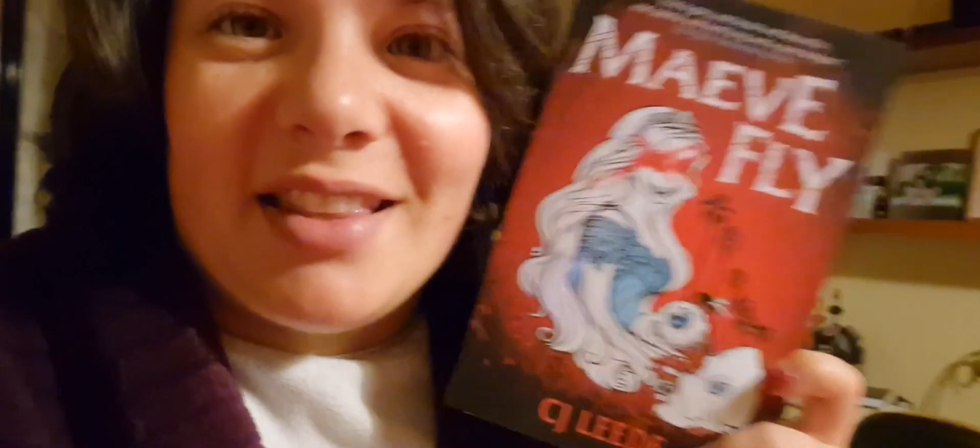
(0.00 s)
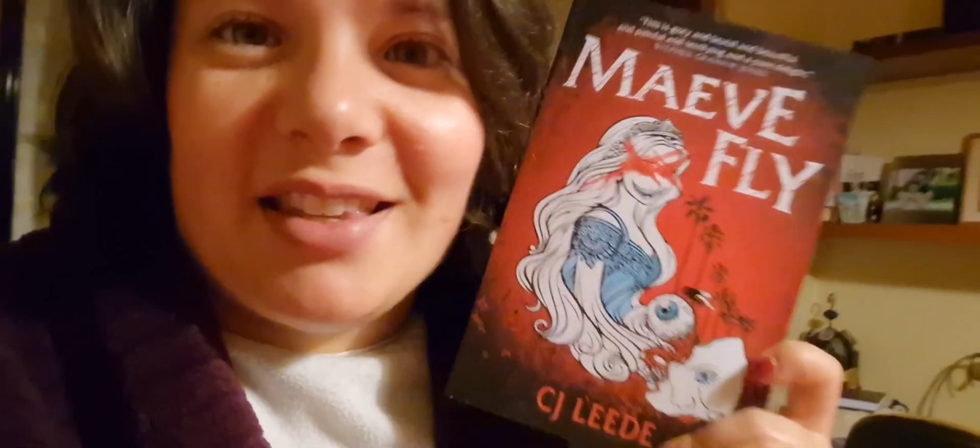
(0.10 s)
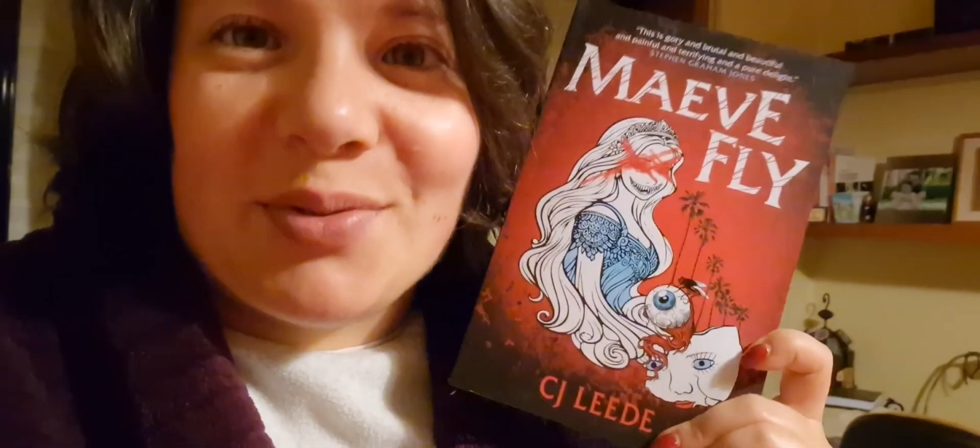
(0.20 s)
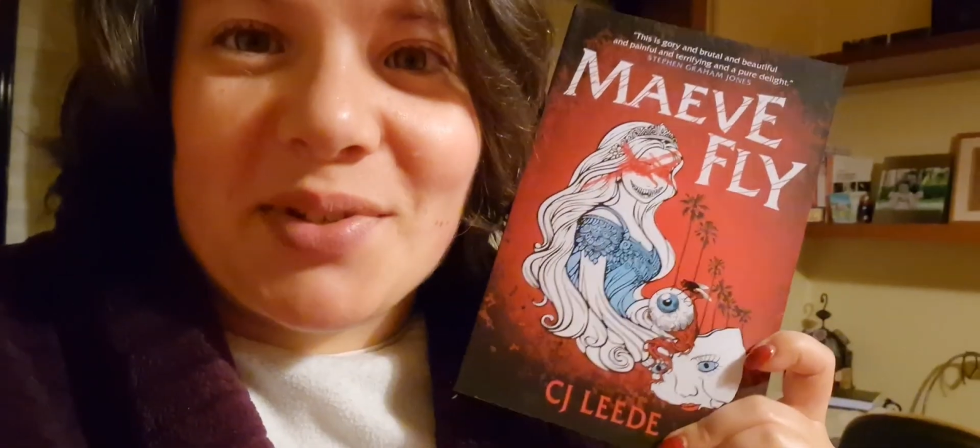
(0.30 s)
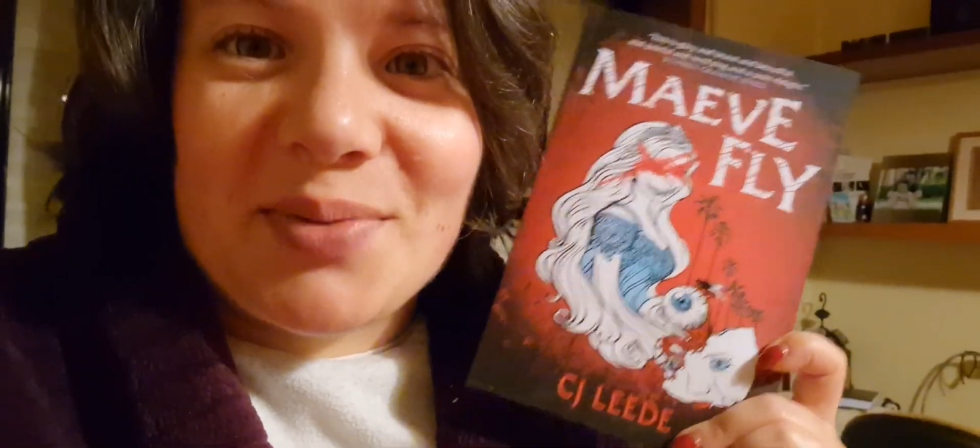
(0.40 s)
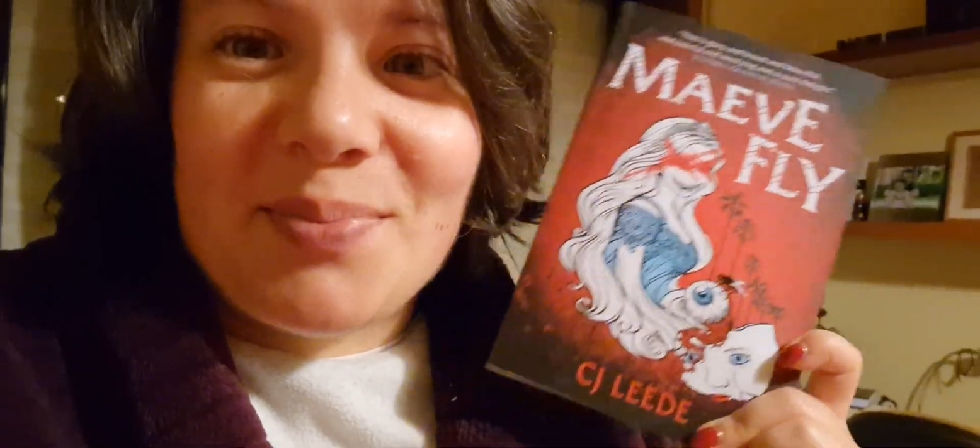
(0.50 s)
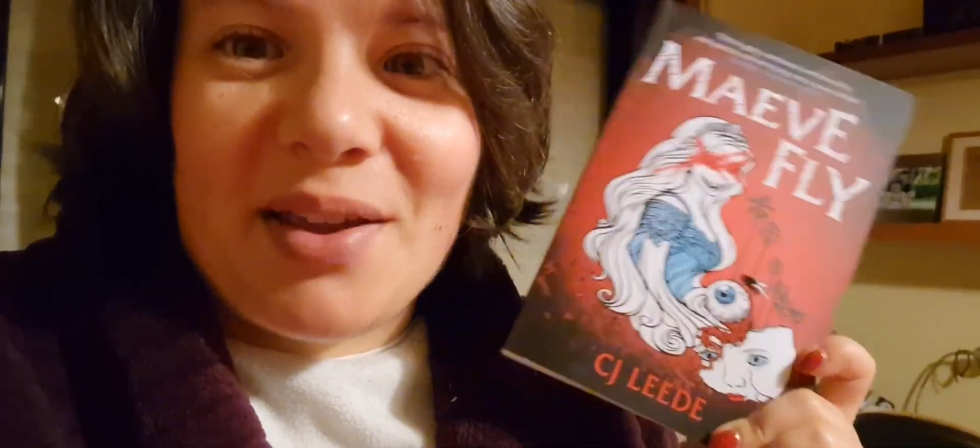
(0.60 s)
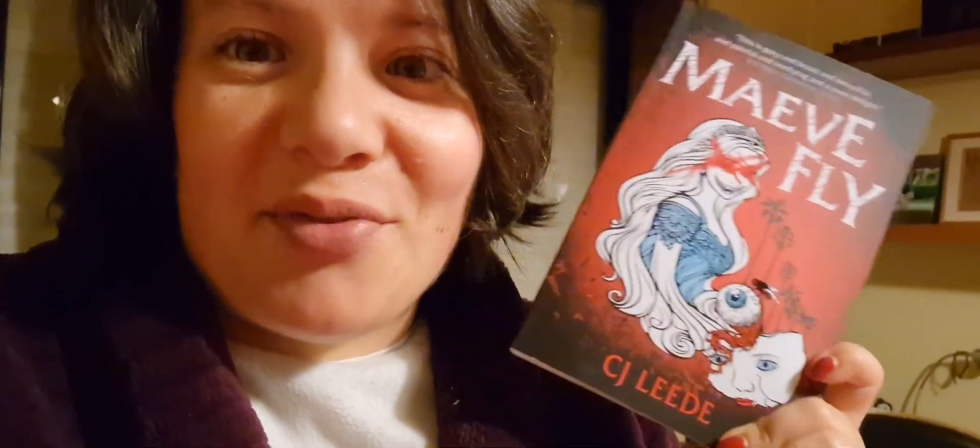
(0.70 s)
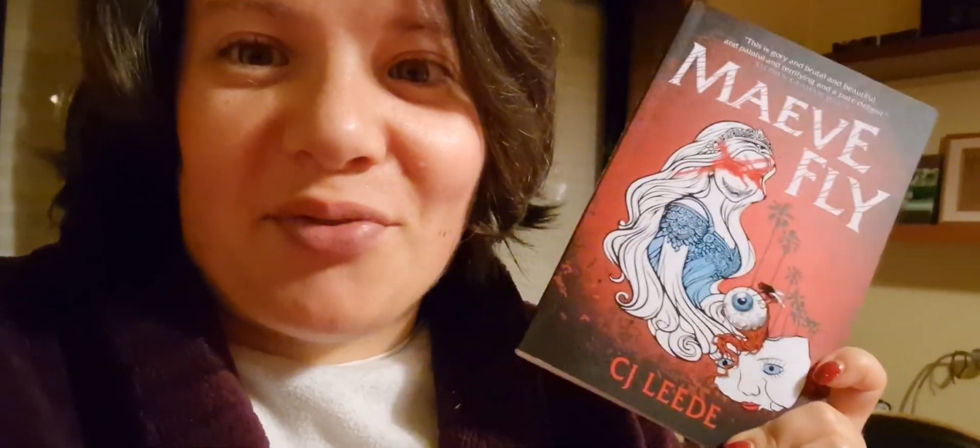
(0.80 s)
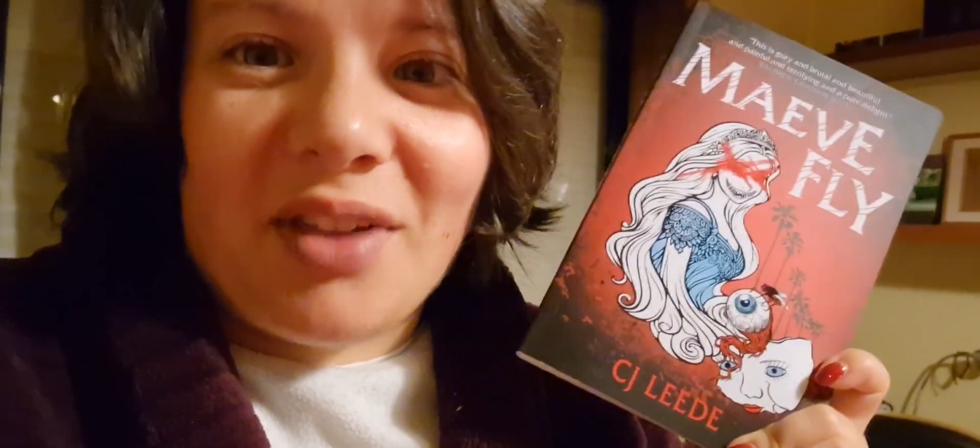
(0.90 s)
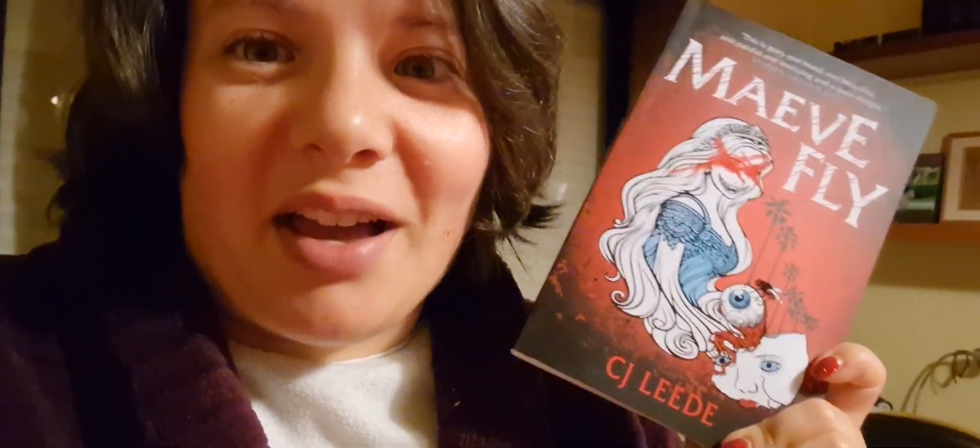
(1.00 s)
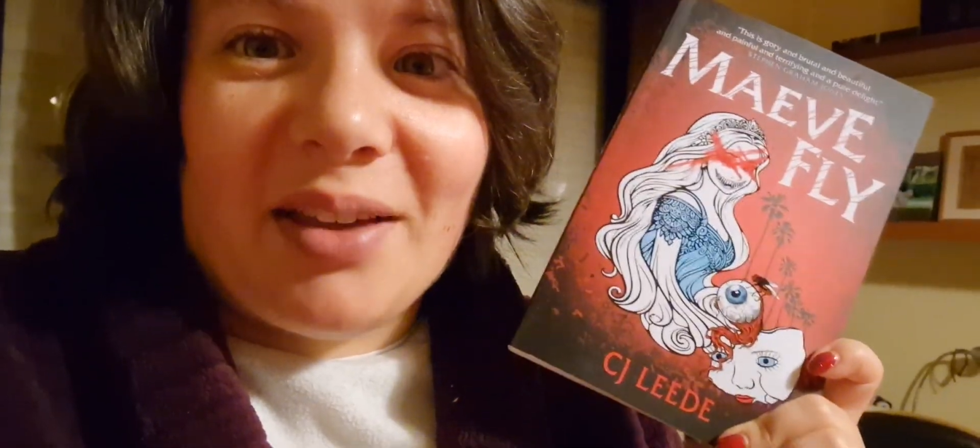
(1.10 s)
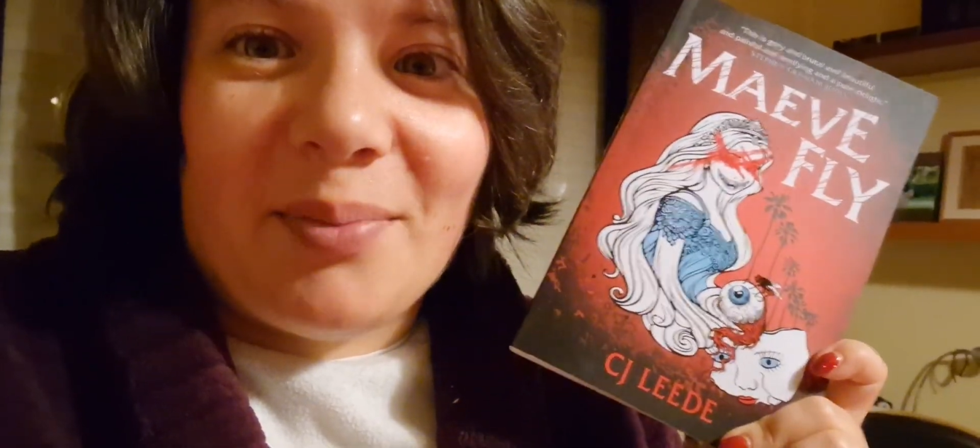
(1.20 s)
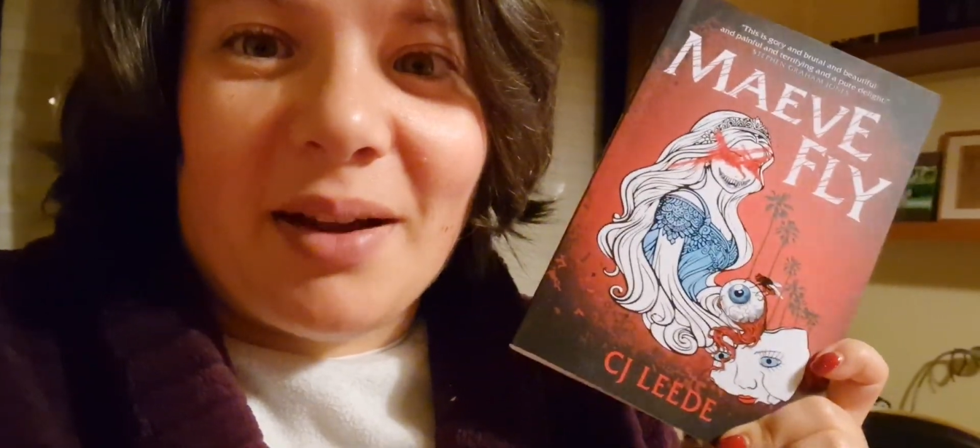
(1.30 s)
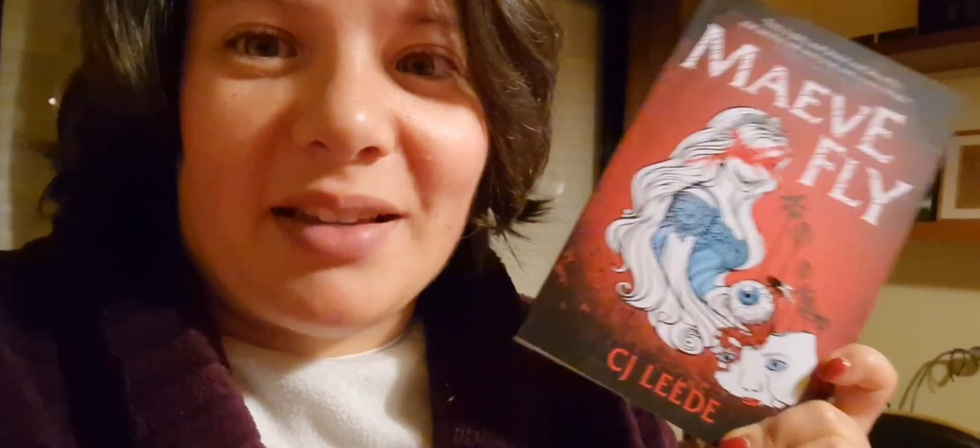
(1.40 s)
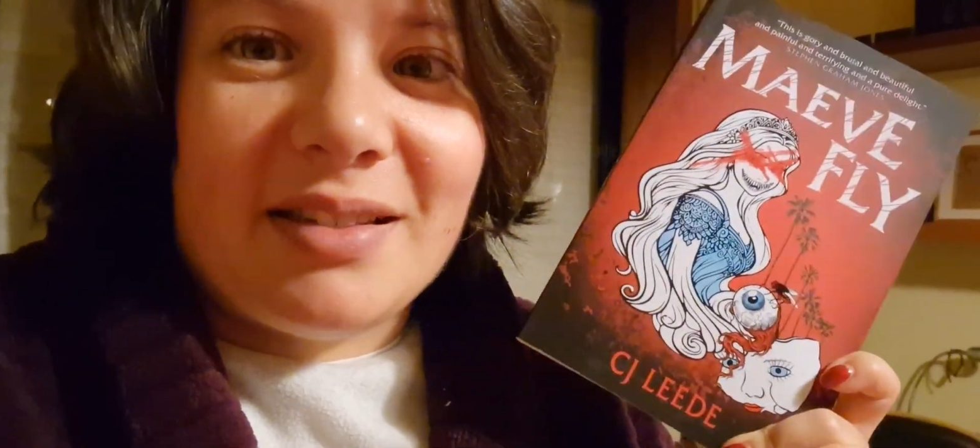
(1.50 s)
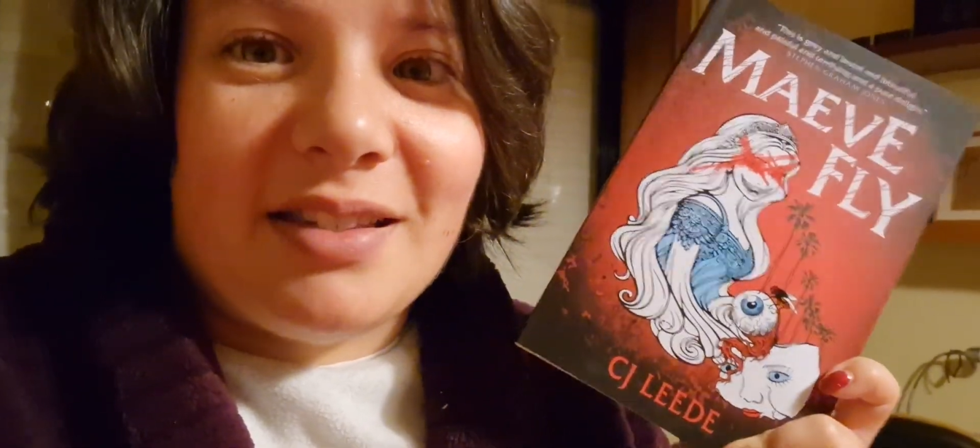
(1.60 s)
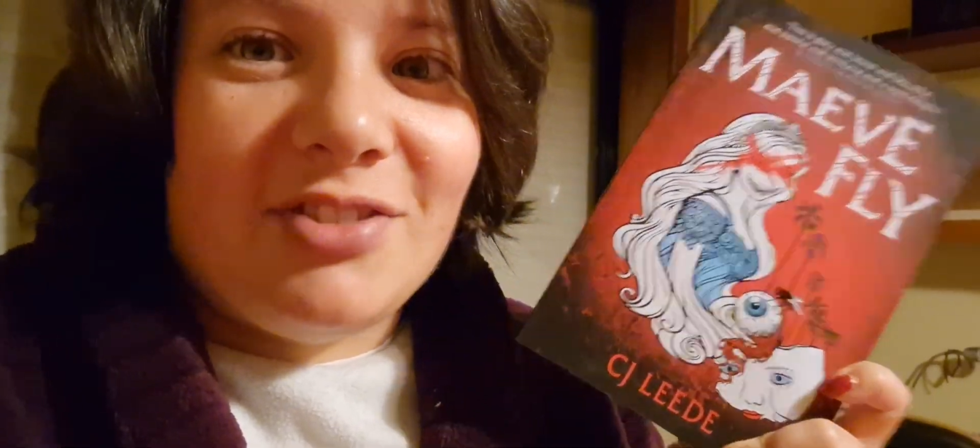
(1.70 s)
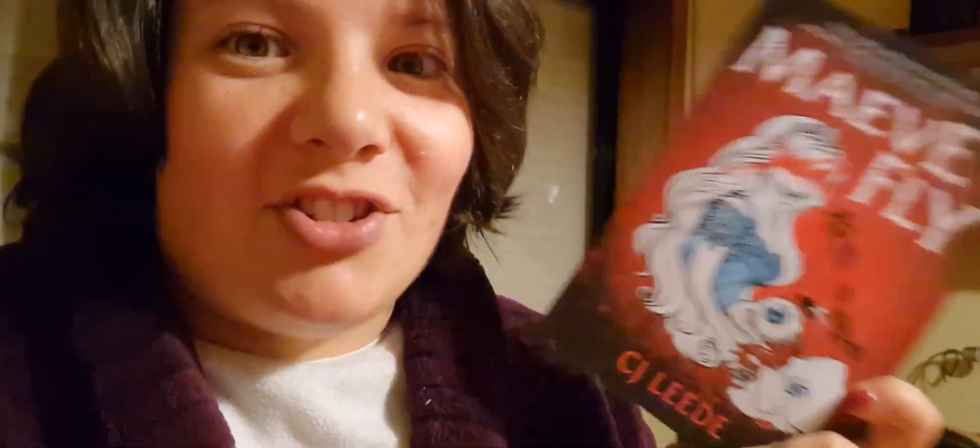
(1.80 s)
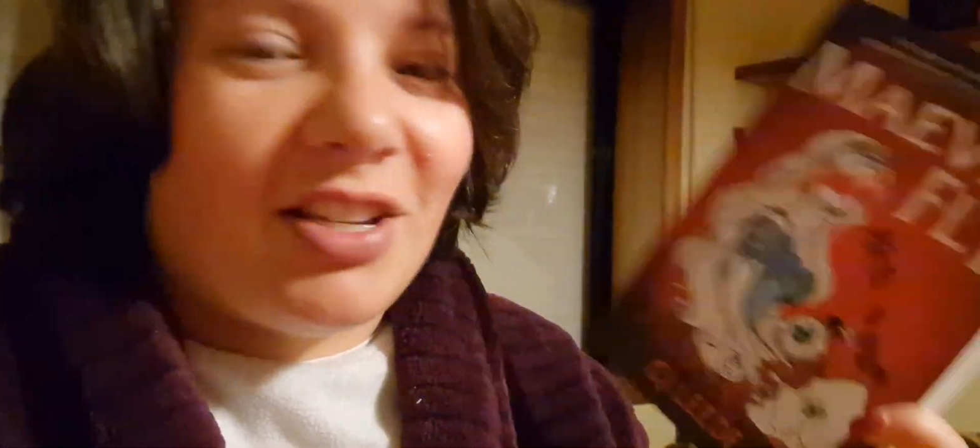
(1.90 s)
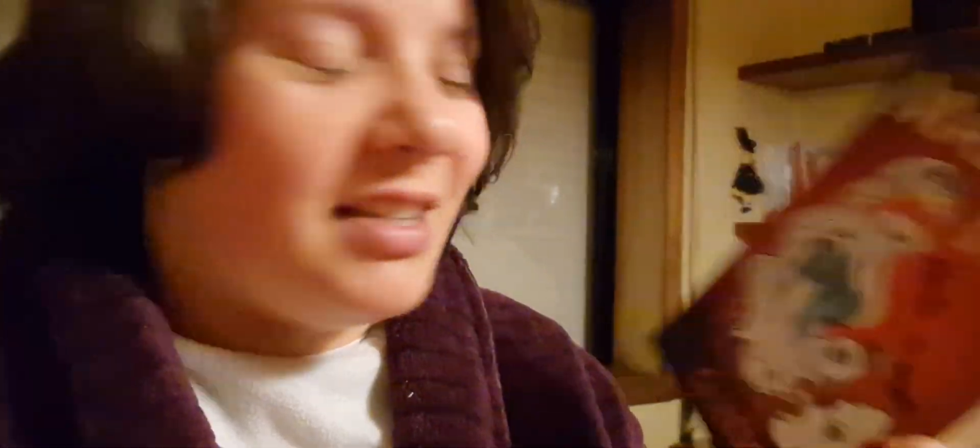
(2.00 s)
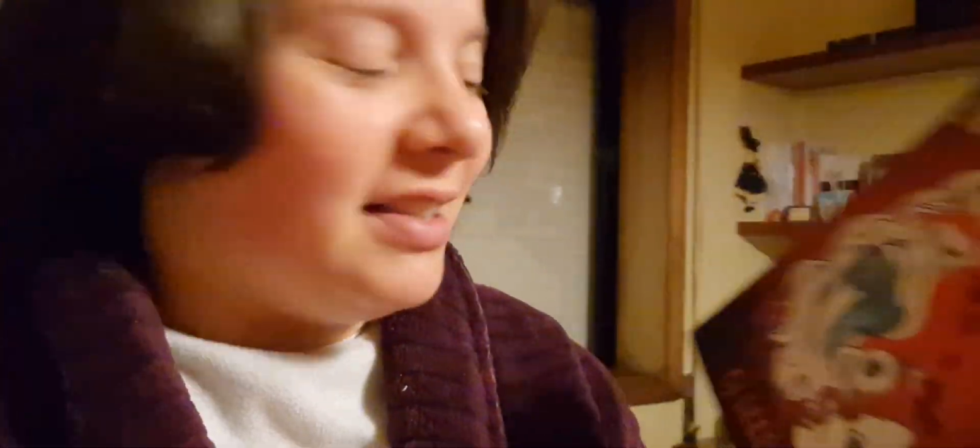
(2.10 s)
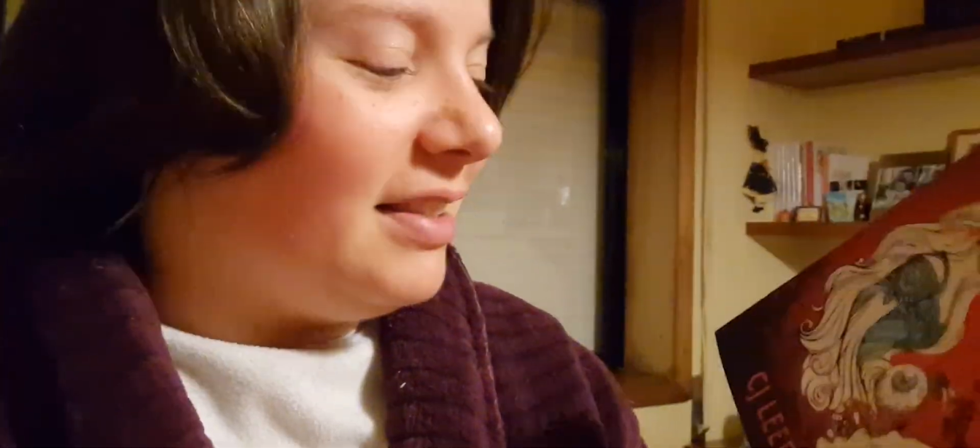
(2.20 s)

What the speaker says: and this was Mayfly by C.G.